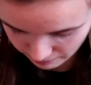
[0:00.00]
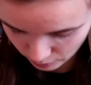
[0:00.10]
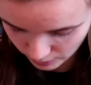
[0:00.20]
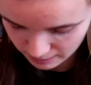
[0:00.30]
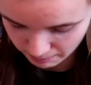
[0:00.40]

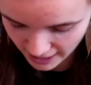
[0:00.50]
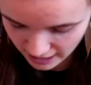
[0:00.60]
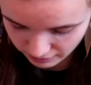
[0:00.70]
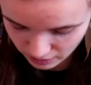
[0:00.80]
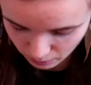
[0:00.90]
went bad
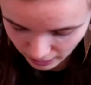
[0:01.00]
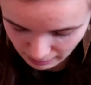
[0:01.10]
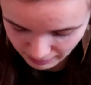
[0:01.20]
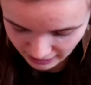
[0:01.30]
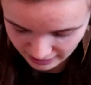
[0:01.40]
after a while
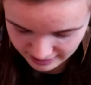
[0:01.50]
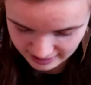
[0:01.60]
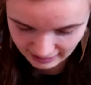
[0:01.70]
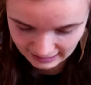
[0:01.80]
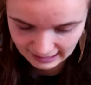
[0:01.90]
because
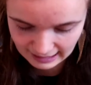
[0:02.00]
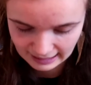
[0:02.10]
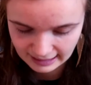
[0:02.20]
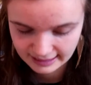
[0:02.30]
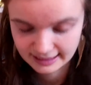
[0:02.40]
like the
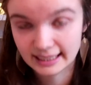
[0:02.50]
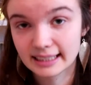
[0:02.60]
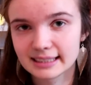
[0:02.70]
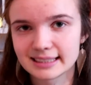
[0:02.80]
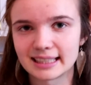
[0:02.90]
ink
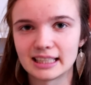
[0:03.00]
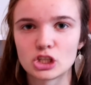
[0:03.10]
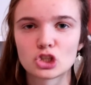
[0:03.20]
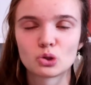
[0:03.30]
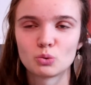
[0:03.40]
sinks
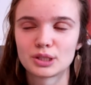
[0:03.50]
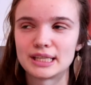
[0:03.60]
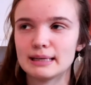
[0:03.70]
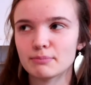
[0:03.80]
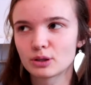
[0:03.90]
into
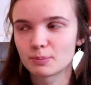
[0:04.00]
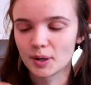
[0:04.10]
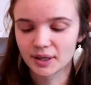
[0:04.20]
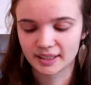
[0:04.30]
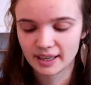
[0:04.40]
the
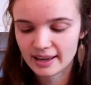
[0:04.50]
bookmark